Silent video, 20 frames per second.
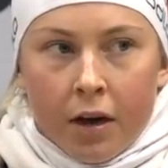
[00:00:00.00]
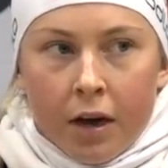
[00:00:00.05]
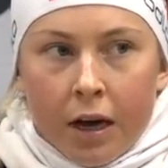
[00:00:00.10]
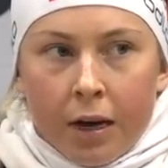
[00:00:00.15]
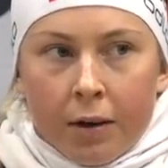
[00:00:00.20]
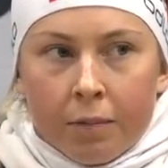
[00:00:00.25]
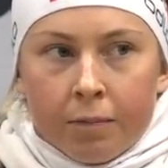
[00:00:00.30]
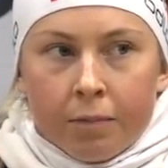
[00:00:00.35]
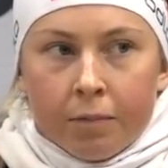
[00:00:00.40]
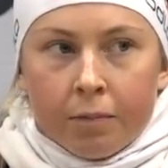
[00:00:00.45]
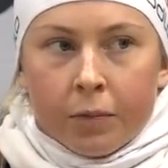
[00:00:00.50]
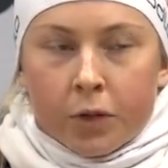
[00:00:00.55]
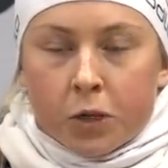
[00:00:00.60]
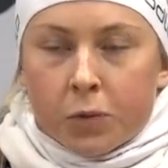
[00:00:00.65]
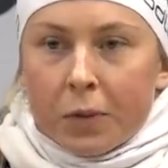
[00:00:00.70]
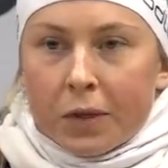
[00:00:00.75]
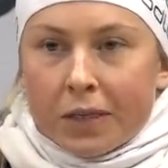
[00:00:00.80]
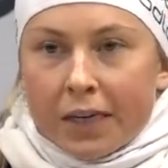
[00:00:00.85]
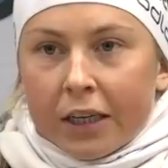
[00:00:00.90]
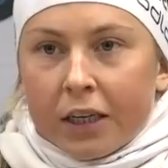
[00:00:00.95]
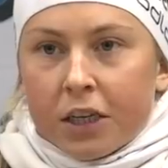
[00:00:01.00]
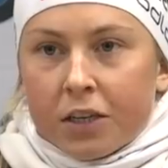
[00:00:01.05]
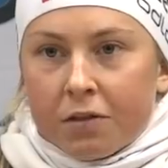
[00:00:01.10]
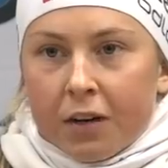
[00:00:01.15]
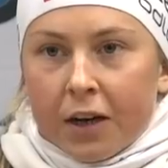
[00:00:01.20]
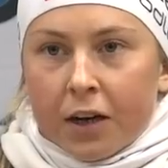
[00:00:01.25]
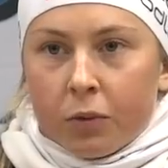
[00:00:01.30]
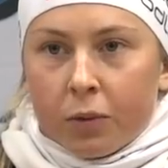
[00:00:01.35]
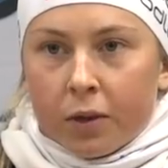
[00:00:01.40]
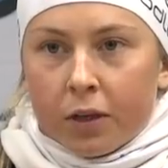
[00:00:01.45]
I must be
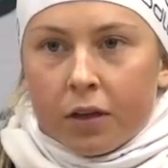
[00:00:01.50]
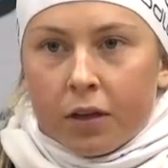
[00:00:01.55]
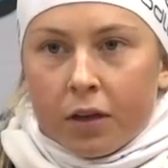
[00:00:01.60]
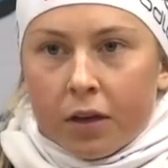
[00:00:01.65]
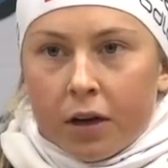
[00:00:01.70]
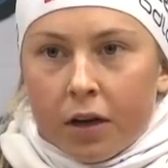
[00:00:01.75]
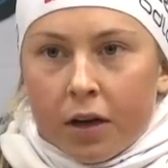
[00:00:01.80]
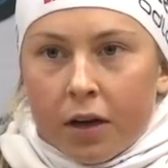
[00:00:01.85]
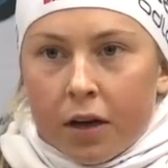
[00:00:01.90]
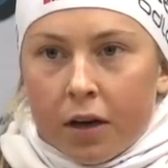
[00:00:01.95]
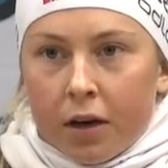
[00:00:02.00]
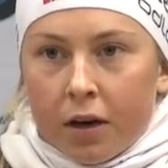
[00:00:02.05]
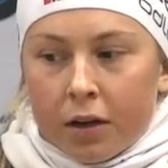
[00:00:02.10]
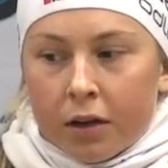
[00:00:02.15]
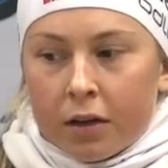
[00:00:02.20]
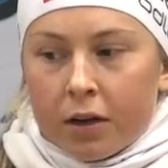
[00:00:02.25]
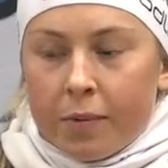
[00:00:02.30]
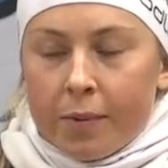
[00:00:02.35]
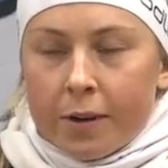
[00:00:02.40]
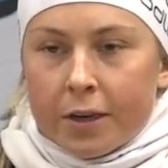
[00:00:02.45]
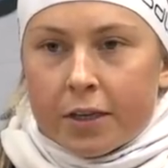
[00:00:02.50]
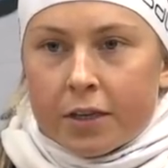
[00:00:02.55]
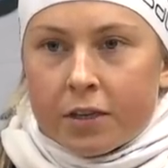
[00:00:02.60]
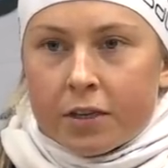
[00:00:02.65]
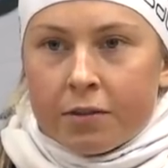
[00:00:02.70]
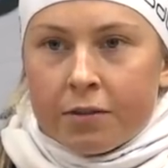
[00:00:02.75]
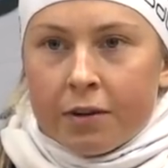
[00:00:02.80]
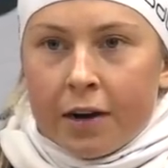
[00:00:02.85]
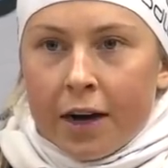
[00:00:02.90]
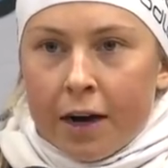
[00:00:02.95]
satisfied with the
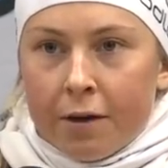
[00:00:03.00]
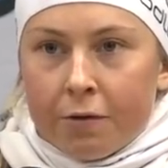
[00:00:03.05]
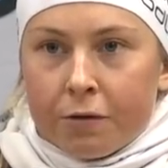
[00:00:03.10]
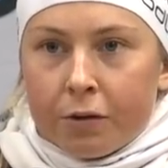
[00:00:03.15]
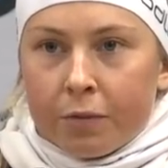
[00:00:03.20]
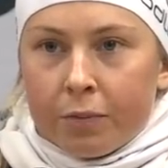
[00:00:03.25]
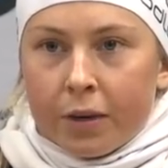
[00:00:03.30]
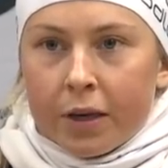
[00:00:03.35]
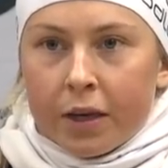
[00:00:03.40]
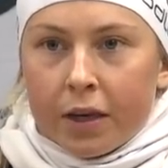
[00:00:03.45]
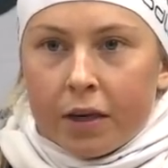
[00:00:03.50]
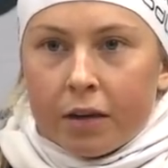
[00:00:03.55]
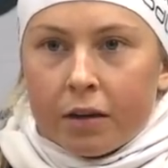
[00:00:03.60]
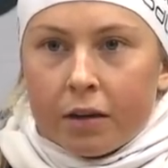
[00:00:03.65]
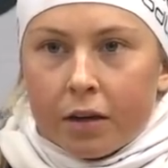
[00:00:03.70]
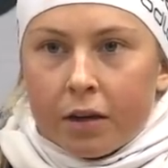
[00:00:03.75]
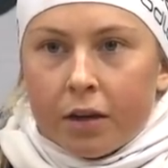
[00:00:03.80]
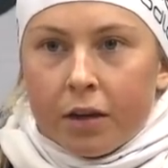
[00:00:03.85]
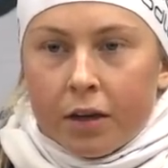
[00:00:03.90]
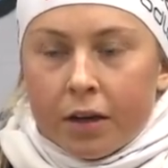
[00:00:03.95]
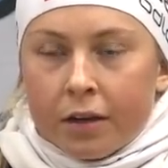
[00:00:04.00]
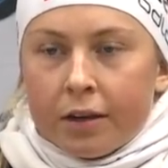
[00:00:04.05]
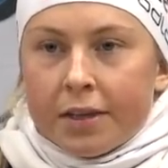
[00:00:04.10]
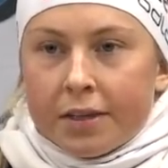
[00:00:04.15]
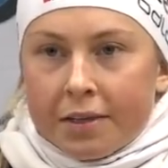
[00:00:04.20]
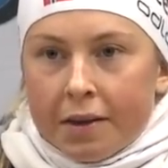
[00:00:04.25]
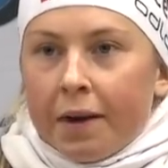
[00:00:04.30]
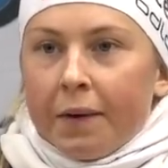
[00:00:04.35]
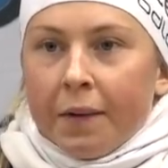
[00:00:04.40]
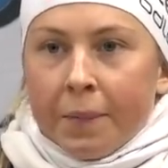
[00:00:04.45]
best relay for me
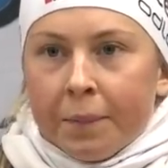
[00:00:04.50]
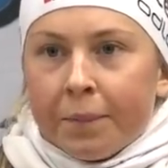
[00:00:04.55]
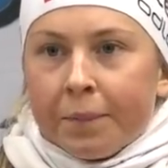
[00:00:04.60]
this year.